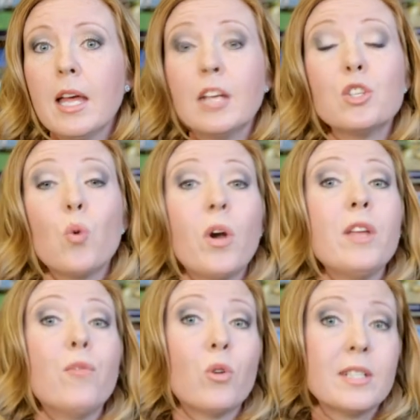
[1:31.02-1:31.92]
In
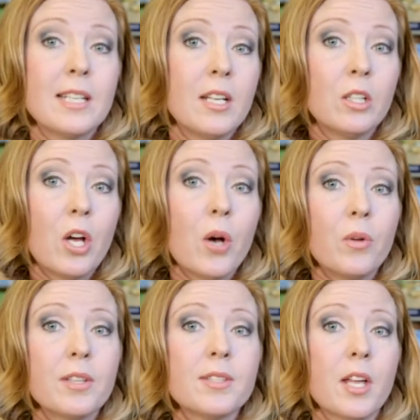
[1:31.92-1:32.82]
2014
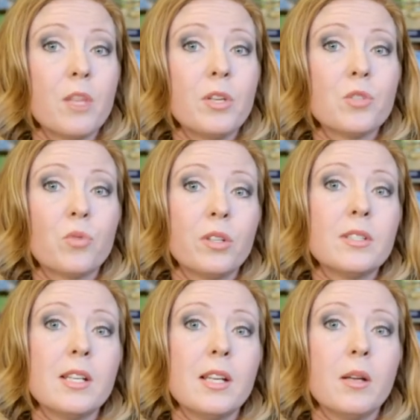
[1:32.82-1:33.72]
alone, the Sotheby's
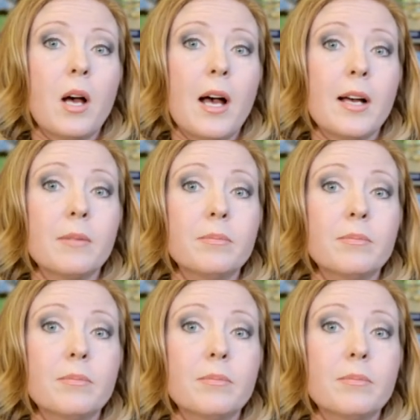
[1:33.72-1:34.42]
Realty uh,